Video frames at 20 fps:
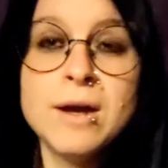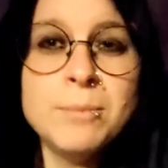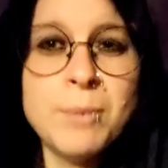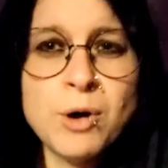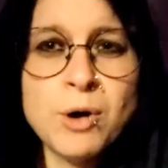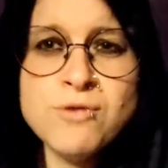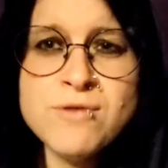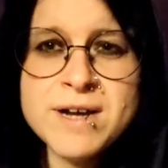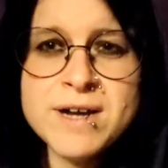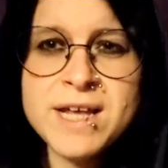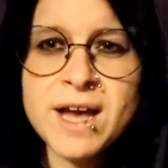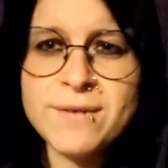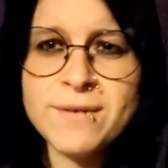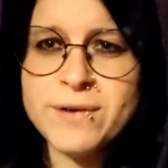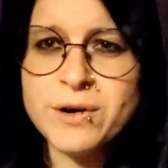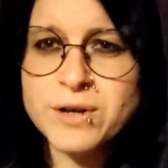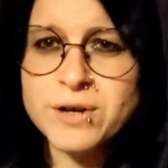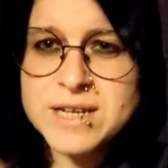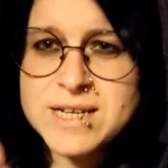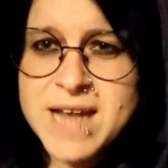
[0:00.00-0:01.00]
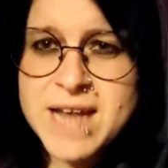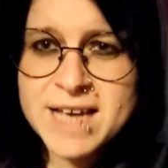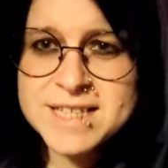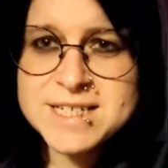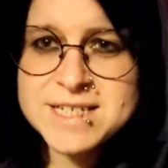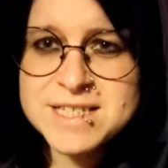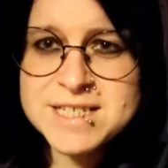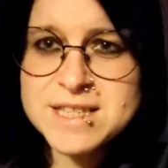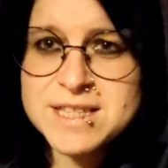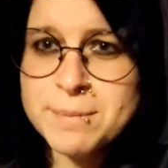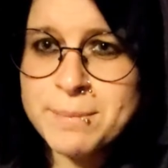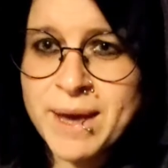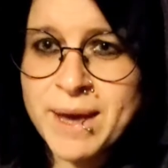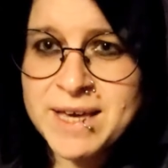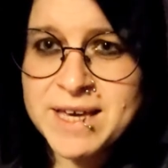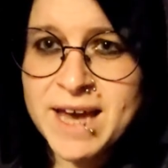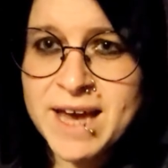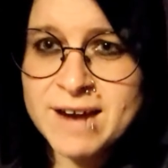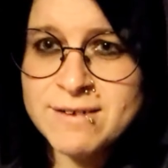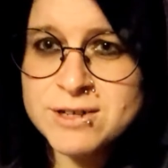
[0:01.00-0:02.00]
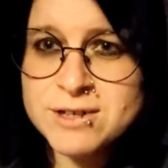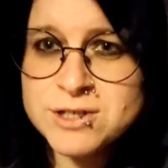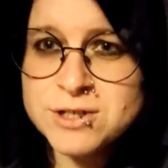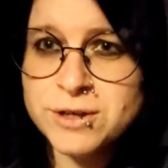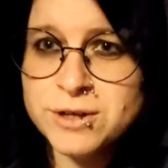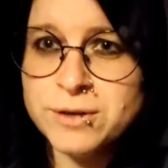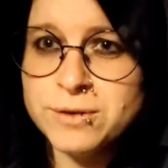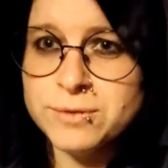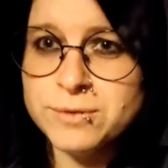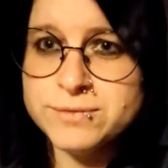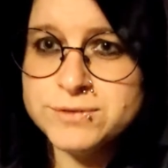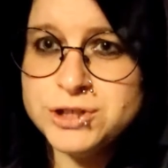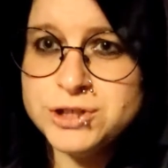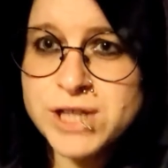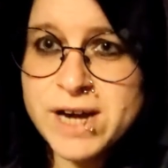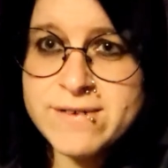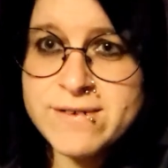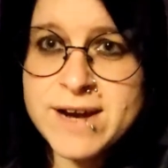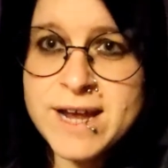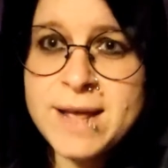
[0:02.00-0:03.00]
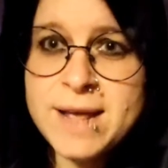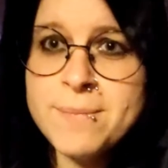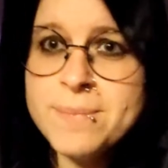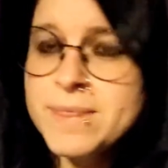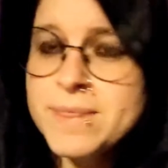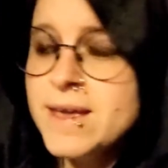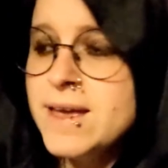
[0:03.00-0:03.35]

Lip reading: but already I felt connected to the main character of Jerry.